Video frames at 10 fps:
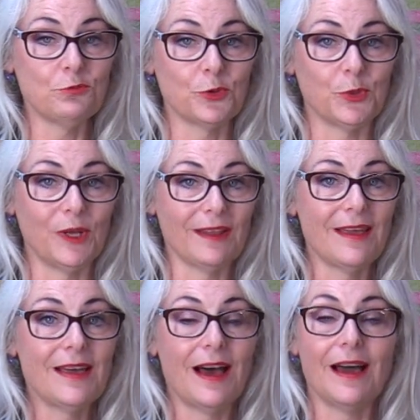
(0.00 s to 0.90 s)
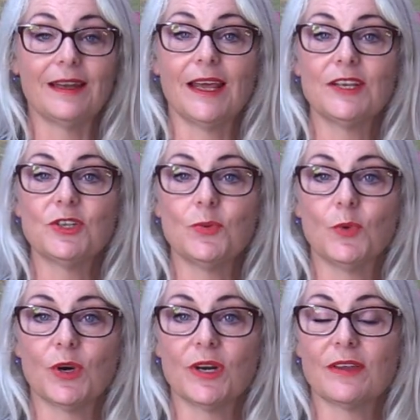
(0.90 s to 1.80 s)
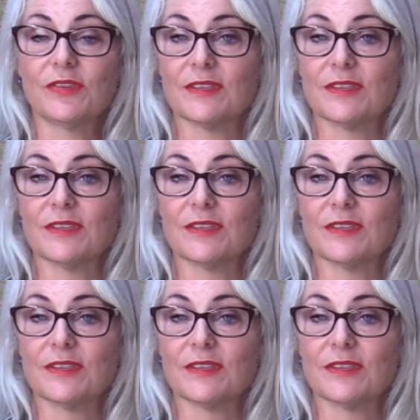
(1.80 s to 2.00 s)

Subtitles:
rule, I like to work